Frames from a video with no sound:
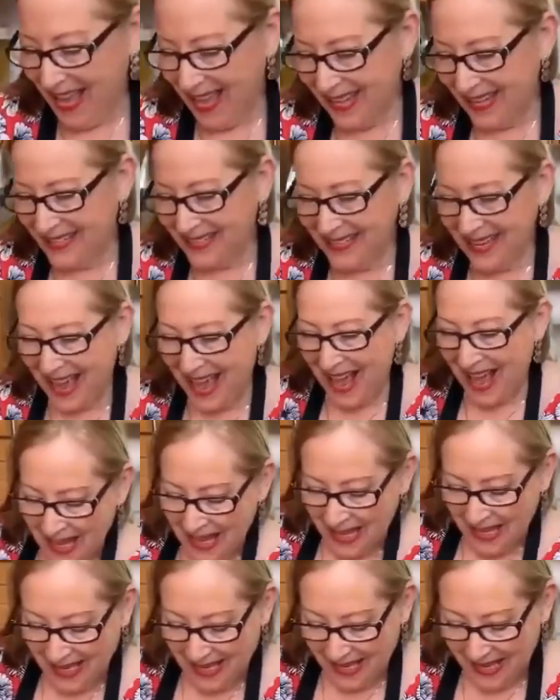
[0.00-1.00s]
and
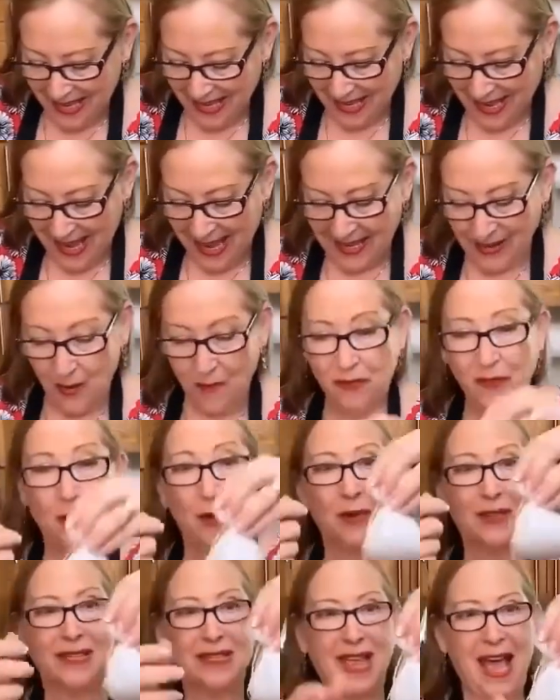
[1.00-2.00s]
of
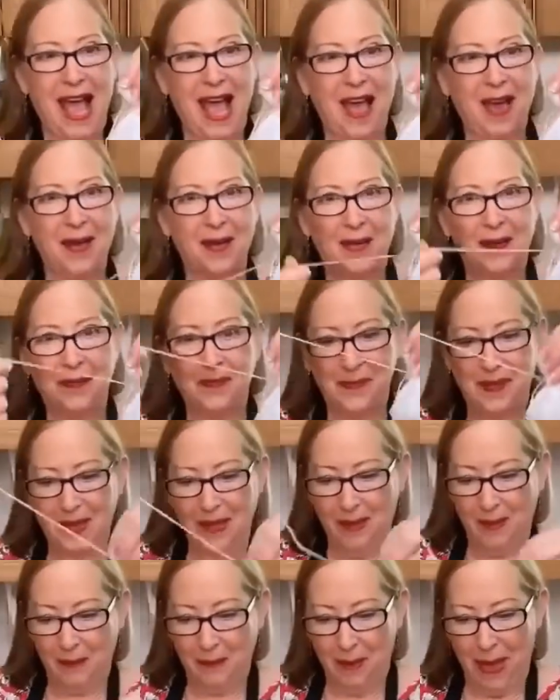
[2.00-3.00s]
course a
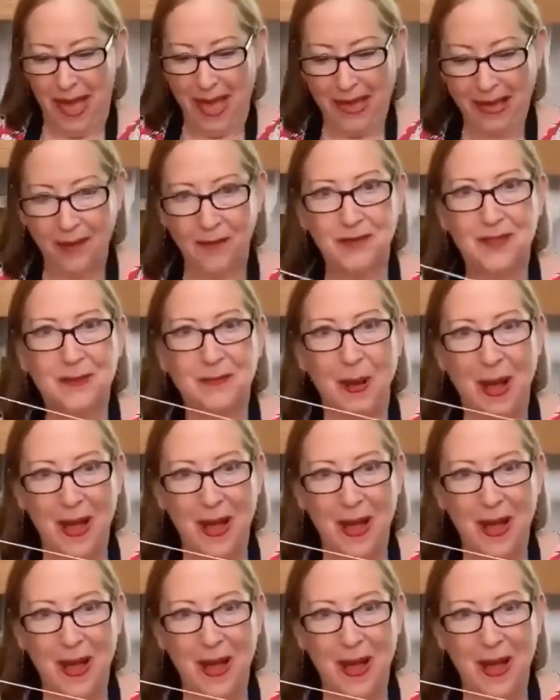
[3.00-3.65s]
little bag of